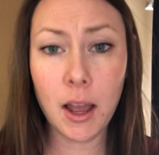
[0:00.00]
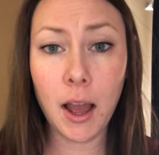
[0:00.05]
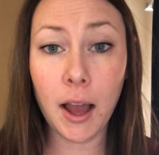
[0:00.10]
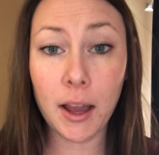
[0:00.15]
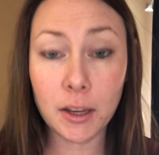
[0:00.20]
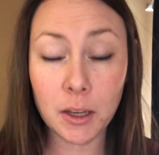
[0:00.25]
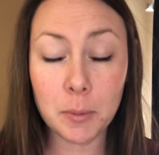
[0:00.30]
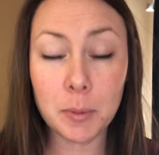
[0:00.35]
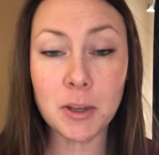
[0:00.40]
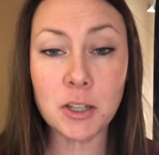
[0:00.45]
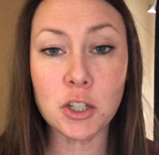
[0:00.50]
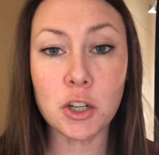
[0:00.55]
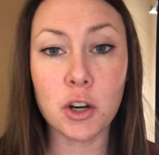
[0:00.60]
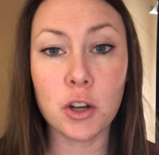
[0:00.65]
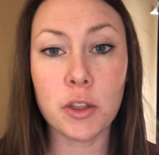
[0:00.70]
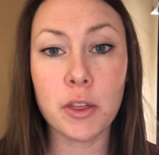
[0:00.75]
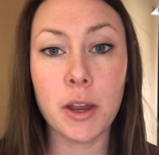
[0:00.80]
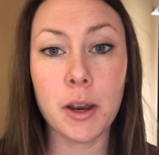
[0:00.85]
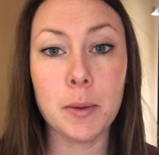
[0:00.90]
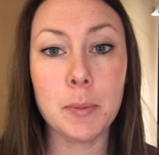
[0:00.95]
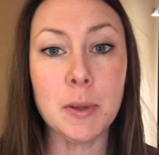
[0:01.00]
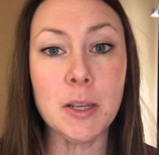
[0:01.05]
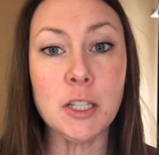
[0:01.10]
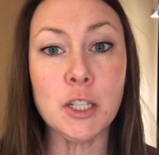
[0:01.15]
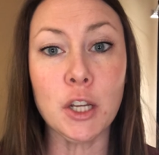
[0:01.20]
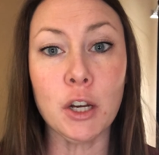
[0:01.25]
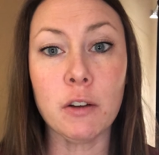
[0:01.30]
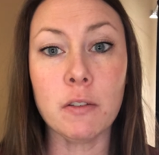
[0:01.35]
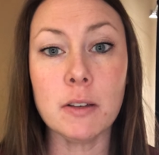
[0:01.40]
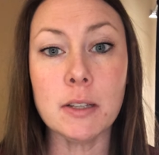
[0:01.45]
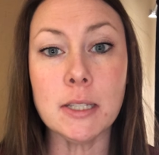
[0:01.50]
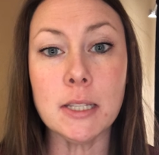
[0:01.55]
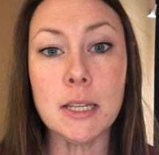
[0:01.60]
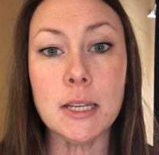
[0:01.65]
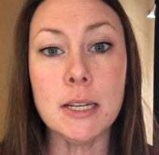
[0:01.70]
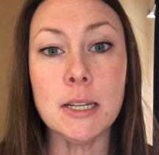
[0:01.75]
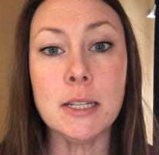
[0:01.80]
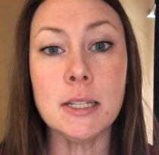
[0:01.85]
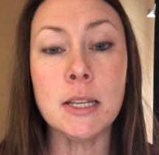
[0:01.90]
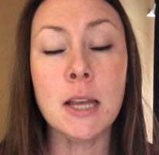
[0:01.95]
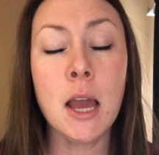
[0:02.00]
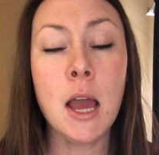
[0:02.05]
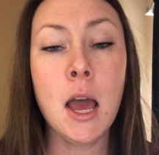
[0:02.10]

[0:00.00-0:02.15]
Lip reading: occupational therapy services.